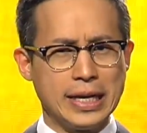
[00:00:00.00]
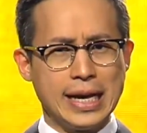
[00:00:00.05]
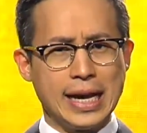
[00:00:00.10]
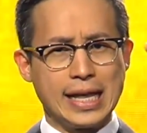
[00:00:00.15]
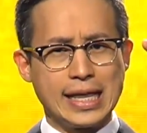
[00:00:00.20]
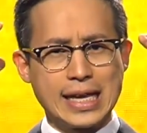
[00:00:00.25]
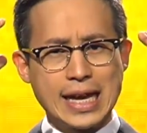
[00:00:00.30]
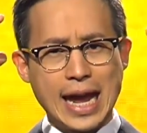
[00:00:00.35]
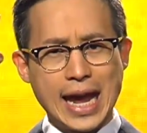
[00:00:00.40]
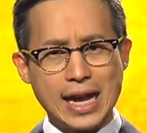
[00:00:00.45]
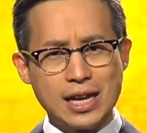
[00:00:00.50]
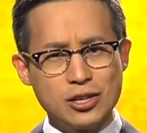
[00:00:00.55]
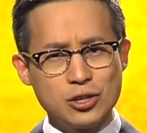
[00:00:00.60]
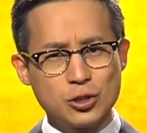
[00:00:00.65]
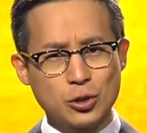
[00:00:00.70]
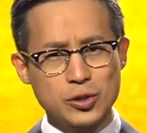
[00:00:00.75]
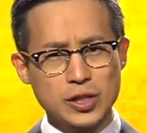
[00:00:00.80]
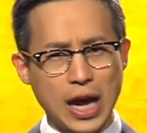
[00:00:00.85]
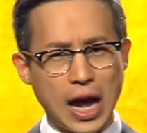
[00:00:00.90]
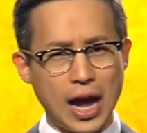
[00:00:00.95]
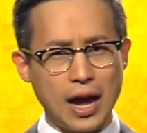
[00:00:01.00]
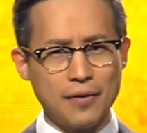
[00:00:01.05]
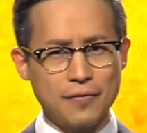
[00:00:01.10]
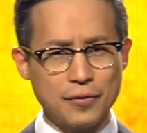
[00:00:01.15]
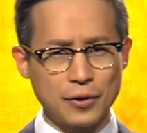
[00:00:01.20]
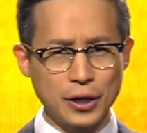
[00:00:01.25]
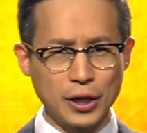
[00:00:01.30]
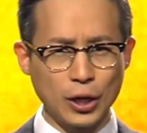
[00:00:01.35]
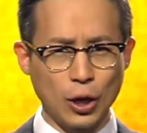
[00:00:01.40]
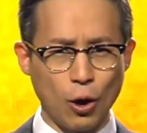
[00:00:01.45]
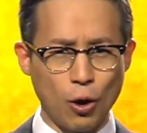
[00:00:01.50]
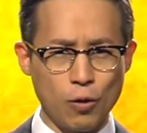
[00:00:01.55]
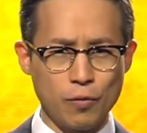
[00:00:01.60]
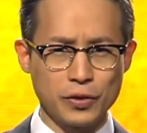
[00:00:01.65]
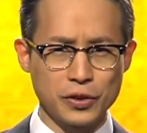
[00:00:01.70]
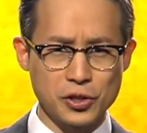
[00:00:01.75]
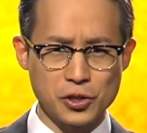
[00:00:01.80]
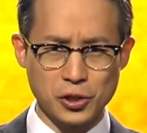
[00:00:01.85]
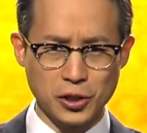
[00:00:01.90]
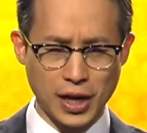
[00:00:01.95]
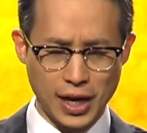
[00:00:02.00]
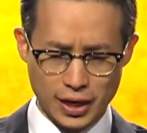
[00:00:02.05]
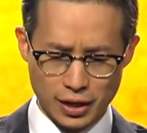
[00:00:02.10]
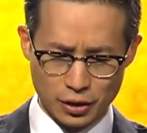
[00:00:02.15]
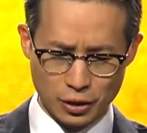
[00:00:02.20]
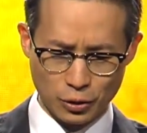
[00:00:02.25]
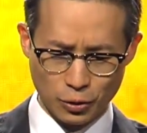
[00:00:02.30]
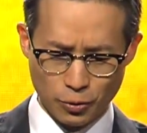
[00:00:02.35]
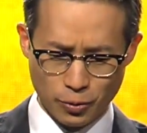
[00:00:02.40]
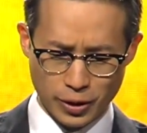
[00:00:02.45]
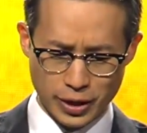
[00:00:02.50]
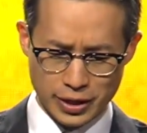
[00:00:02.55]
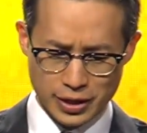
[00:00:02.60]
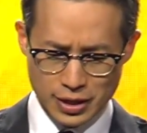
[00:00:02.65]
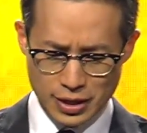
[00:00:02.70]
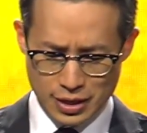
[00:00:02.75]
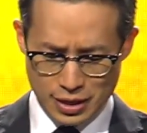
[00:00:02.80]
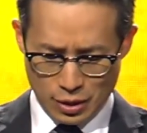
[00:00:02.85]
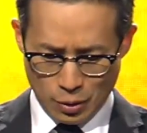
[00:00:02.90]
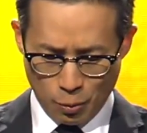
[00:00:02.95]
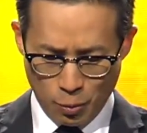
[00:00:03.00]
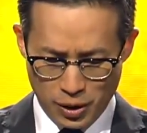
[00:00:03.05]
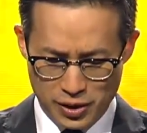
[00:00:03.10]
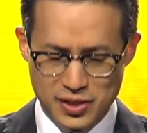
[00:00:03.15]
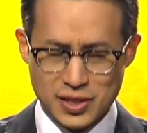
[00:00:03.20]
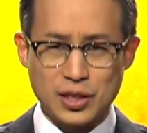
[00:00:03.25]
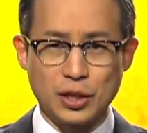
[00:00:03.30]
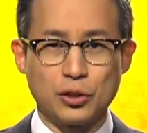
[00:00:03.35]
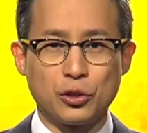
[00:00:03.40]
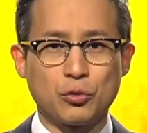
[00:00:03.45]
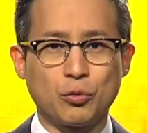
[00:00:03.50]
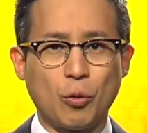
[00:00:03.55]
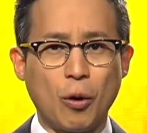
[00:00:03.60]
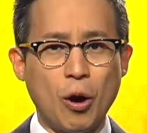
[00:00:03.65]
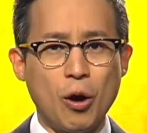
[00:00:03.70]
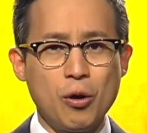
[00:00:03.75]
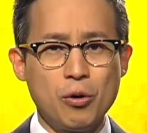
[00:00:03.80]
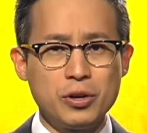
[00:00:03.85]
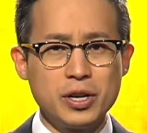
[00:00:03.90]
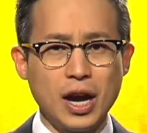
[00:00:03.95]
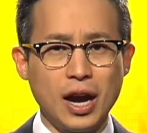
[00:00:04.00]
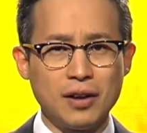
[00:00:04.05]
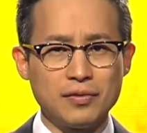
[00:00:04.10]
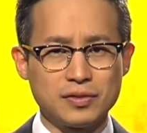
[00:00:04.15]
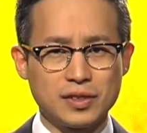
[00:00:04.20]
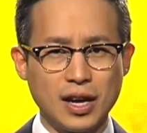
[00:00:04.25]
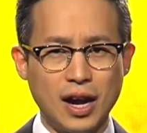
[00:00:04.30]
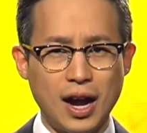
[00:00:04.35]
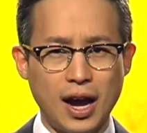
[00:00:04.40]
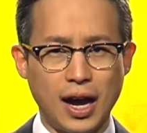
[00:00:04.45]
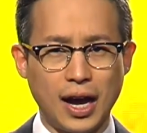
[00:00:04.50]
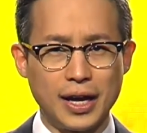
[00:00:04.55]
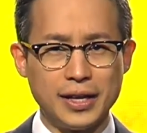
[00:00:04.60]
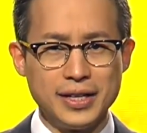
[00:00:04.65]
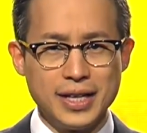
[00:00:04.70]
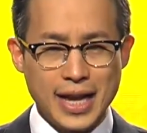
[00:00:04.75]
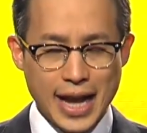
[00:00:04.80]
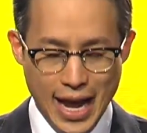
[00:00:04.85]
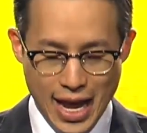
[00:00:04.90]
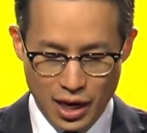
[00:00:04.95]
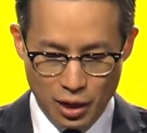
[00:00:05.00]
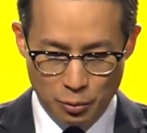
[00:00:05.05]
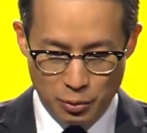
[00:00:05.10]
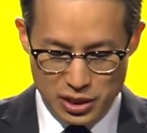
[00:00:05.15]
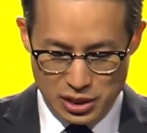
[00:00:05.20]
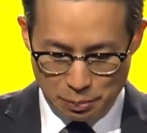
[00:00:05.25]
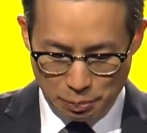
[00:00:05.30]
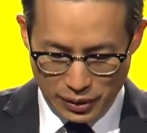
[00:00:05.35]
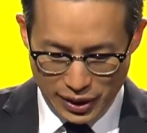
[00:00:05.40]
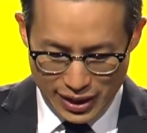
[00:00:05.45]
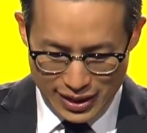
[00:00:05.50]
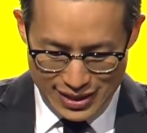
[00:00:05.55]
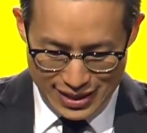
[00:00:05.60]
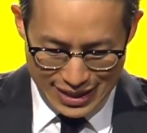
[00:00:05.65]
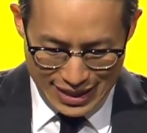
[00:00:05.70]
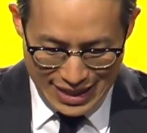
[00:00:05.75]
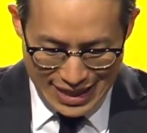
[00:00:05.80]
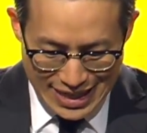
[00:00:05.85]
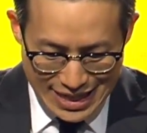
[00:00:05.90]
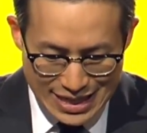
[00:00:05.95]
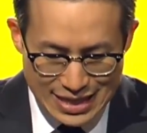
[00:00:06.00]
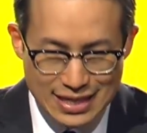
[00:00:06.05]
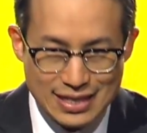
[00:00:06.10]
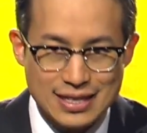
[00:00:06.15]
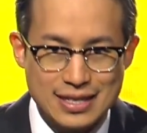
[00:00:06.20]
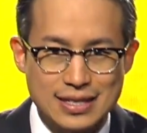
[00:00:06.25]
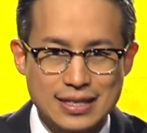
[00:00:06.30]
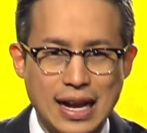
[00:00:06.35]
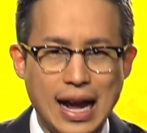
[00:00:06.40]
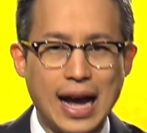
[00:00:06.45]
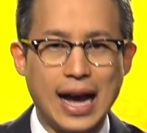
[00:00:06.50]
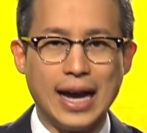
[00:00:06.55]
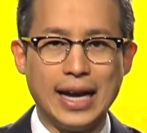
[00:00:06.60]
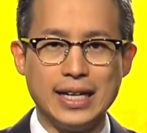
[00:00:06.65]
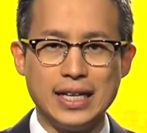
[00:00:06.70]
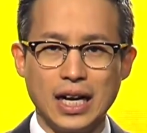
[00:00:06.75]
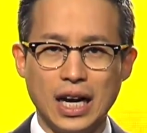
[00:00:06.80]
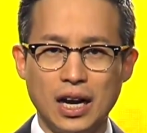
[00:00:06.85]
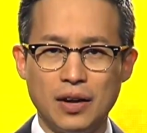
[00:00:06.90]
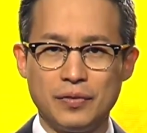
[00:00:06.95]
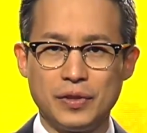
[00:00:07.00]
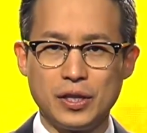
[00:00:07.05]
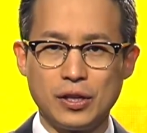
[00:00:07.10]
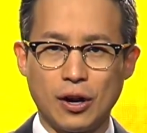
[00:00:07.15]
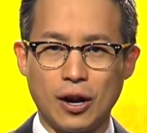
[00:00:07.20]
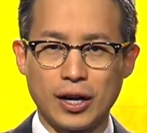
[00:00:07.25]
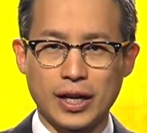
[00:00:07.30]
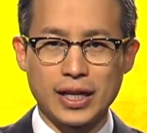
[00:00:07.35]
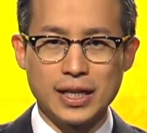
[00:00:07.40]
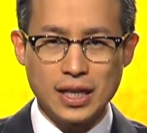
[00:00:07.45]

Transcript: the angels hovering over the Shekinah glory was the throne of God and it was placed inside of the Ark.